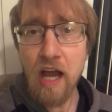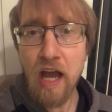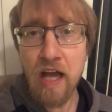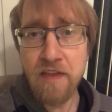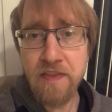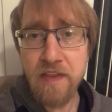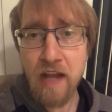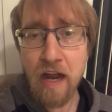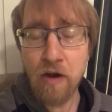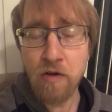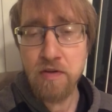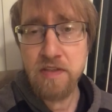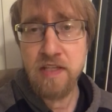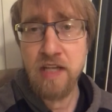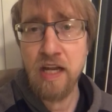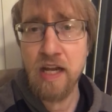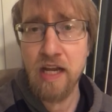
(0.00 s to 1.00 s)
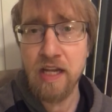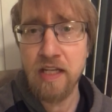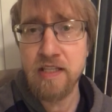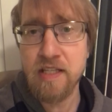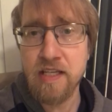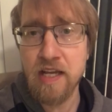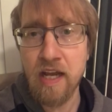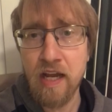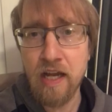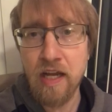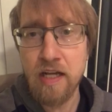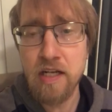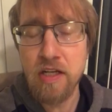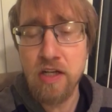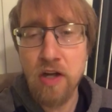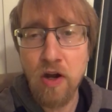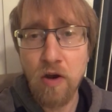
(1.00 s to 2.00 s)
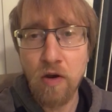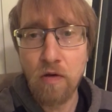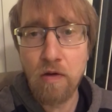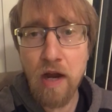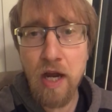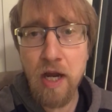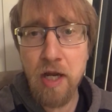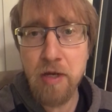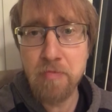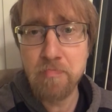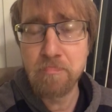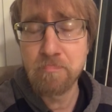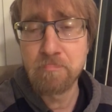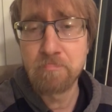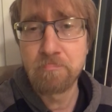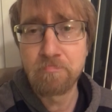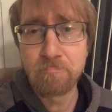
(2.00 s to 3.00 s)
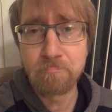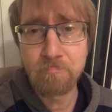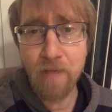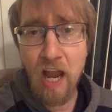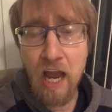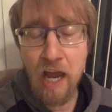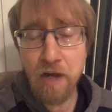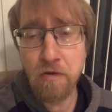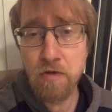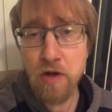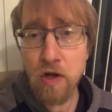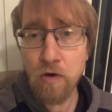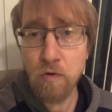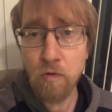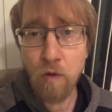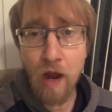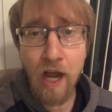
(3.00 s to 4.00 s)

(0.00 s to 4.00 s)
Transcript: at the outset, had said, you know, I don't know.